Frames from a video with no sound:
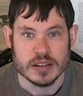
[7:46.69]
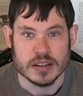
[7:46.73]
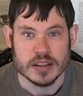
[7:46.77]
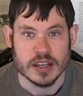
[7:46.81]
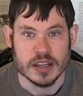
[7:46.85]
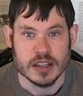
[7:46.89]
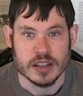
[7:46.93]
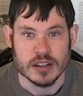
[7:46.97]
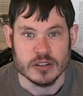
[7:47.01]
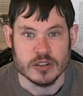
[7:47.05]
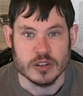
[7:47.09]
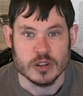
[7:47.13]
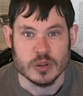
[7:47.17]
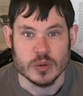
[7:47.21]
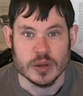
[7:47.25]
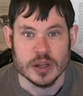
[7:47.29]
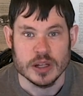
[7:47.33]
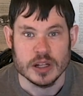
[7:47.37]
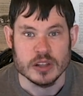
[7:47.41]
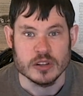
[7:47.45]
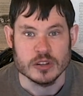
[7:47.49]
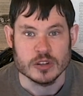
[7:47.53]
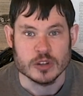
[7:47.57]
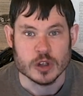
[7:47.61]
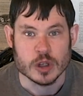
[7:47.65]
get into
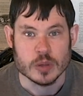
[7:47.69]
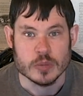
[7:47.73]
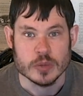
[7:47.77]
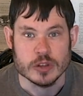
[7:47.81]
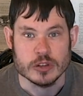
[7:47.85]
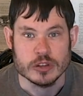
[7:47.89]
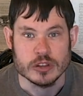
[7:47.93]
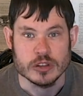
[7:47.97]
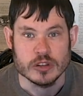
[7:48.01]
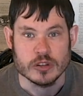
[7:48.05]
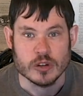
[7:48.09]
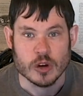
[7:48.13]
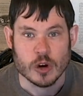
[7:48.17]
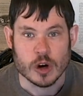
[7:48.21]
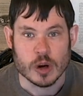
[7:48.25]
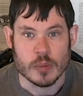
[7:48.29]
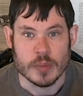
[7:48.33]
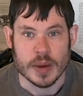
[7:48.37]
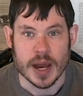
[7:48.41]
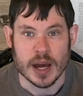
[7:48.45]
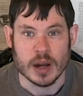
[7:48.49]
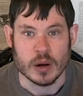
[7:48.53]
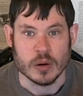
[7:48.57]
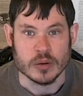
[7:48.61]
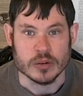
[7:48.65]
any skirmishes
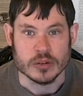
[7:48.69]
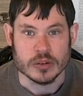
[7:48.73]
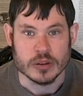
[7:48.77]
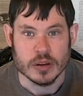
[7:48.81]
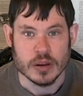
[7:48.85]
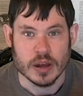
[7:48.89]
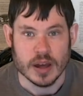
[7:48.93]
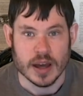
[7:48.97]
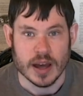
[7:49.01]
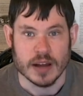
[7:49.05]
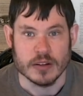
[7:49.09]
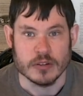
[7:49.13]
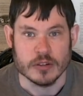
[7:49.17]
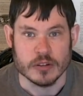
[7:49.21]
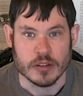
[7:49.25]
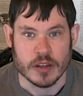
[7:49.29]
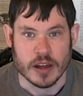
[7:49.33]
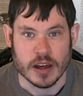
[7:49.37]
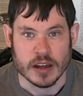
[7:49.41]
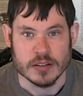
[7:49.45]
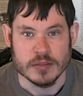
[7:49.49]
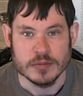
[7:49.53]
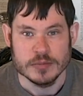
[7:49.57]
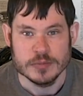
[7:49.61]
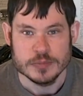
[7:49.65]
or battles after
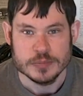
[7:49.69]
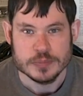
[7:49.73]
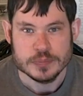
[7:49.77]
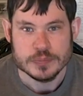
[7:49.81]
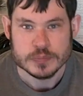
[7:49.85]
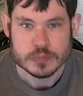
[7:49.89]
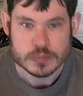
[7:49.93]
that.